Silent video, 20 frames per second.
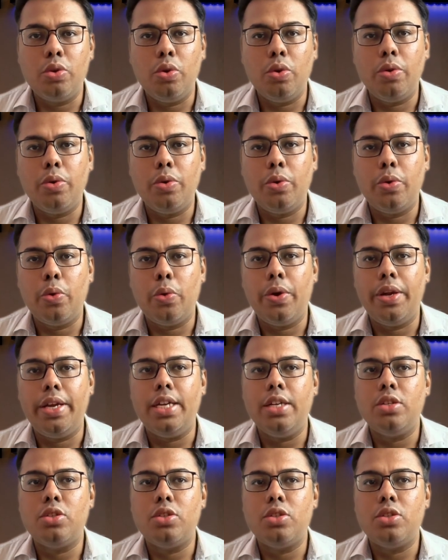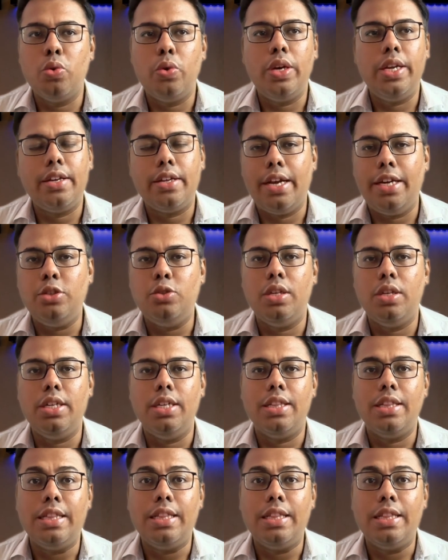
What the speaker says: growing slowly and gradually.